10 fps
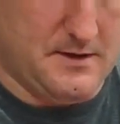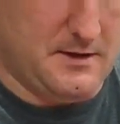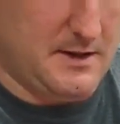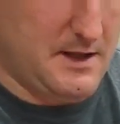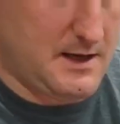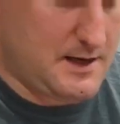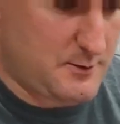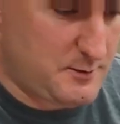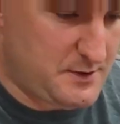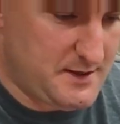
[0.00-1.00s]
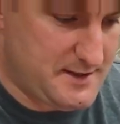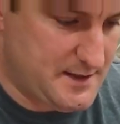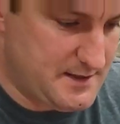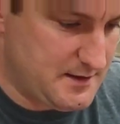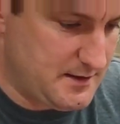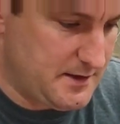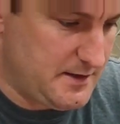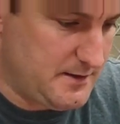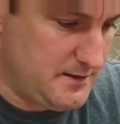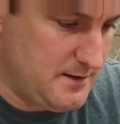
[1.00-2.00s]
So then I would place this on
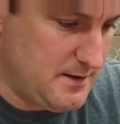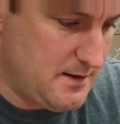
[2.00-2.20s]
here.